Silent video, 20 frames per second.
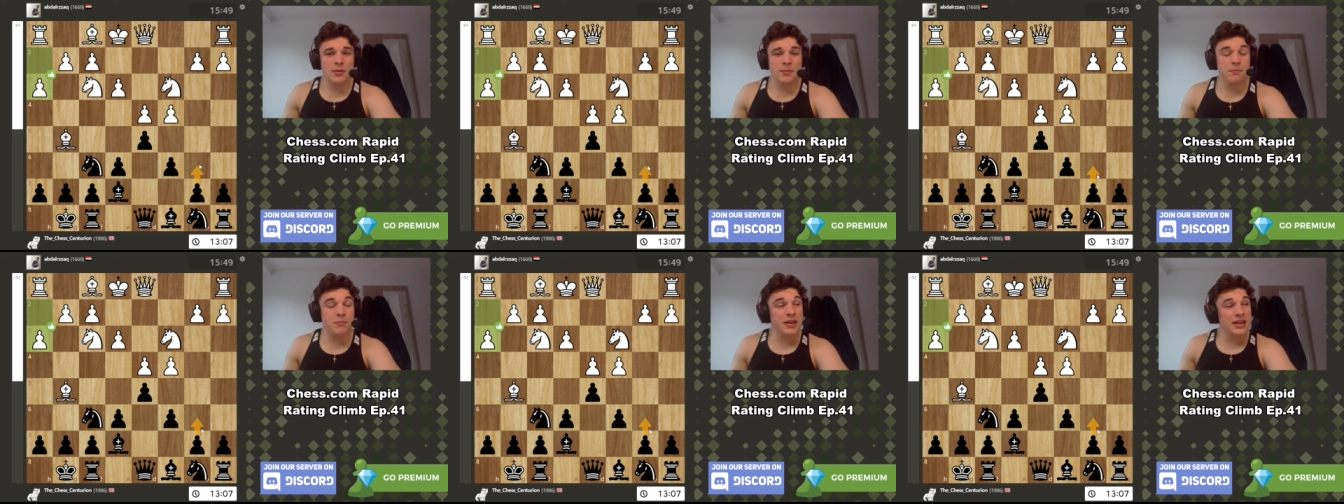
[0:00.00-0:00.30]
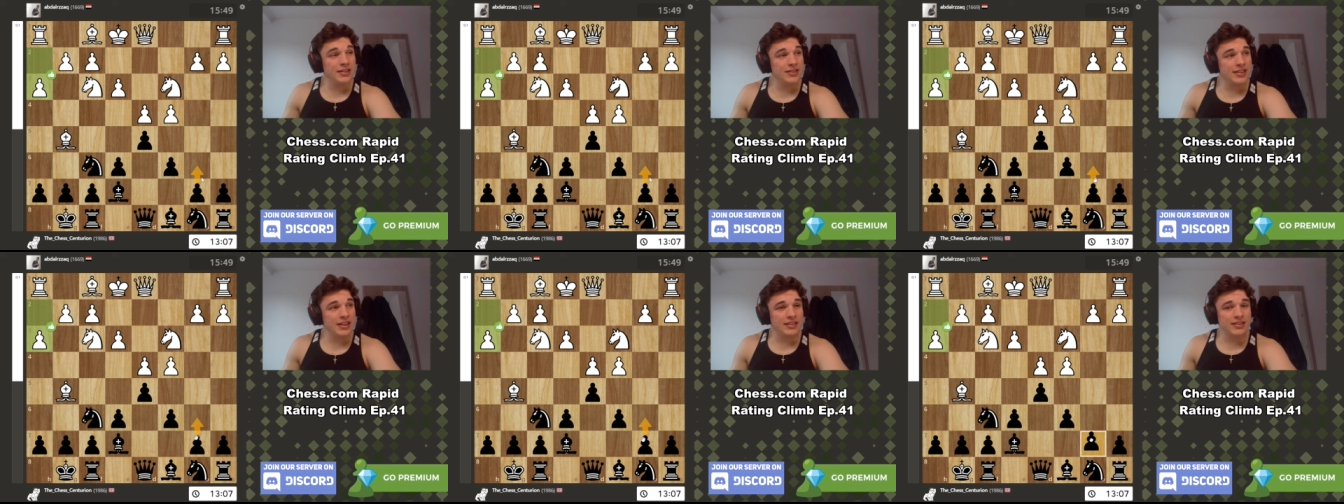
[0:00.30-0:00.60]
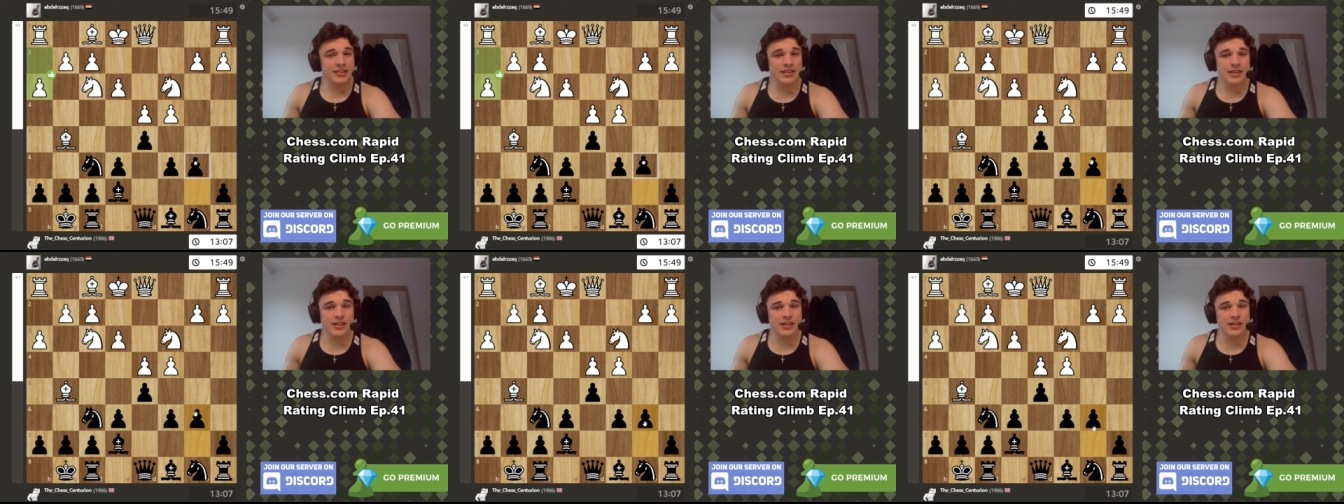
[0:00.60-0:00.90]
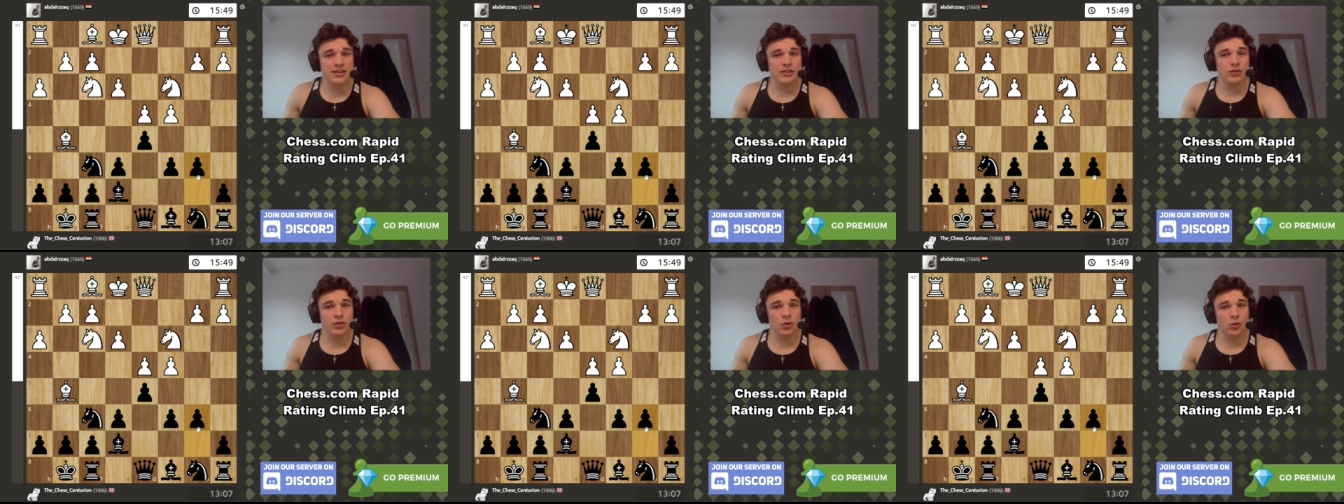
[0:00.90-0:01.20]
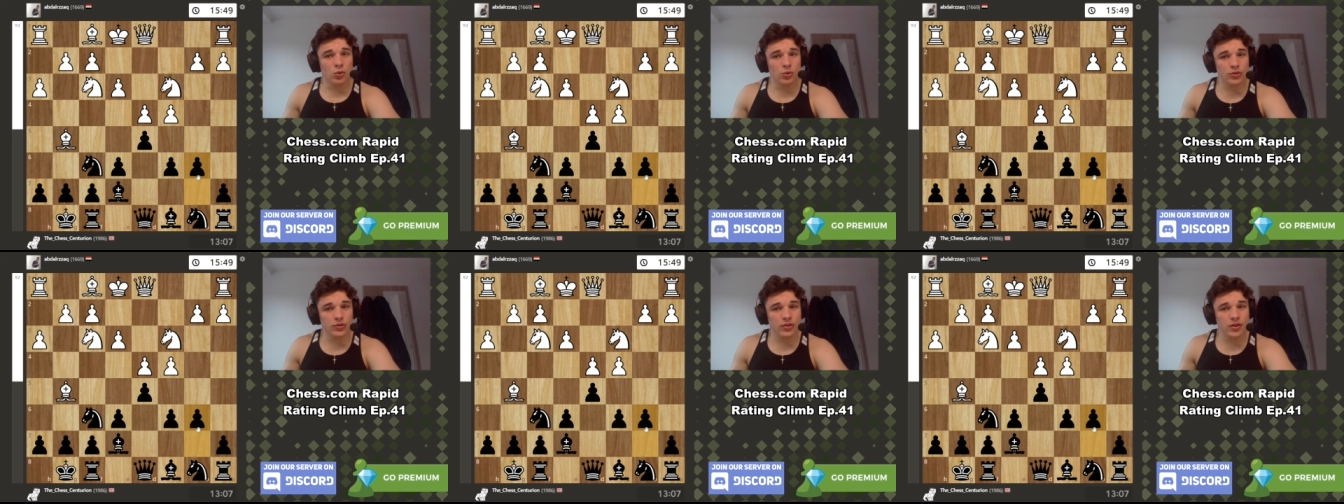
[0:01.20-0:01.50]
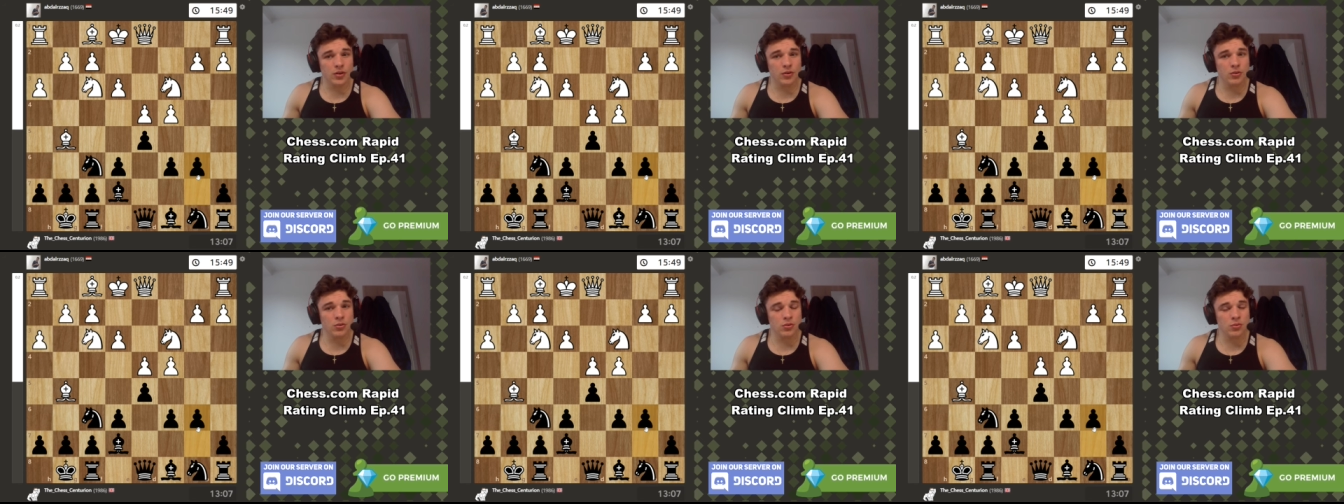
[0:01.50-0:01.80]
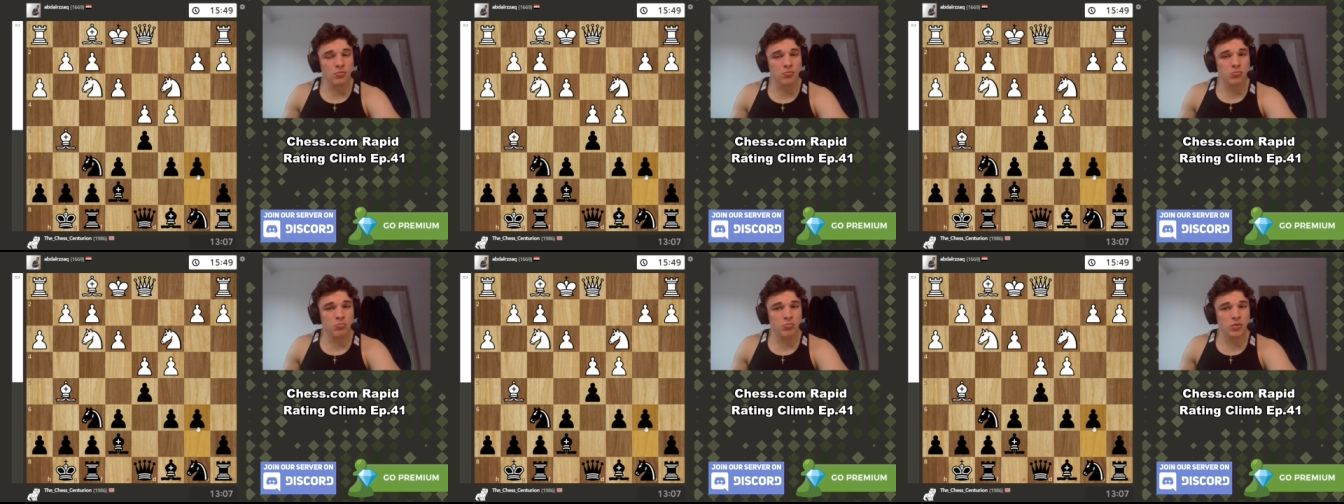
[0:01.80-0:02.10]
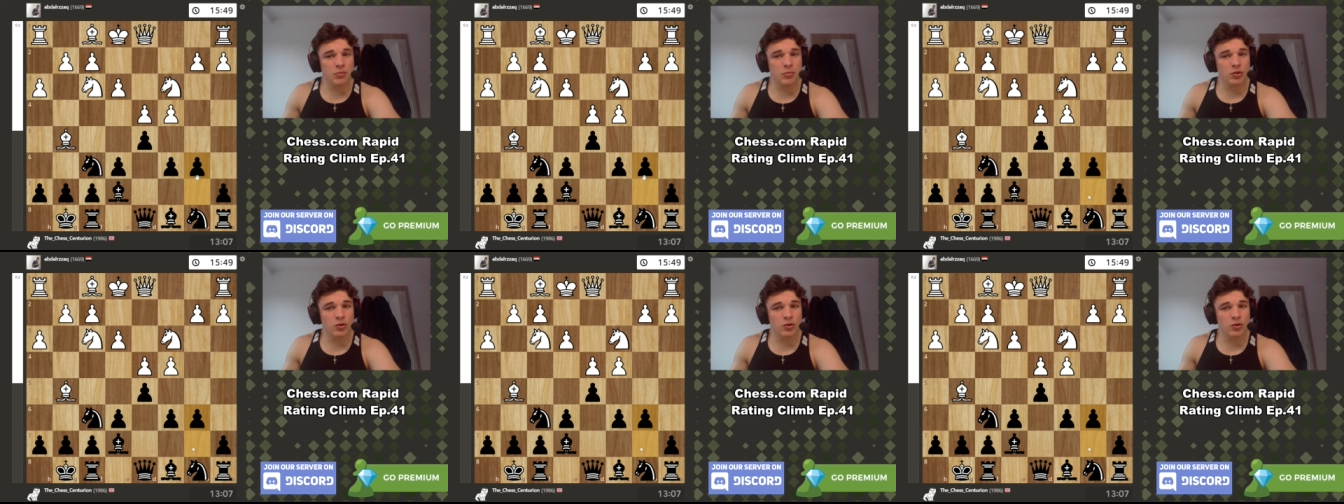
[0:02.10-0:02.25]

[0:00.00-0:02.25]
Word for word: b six here is also a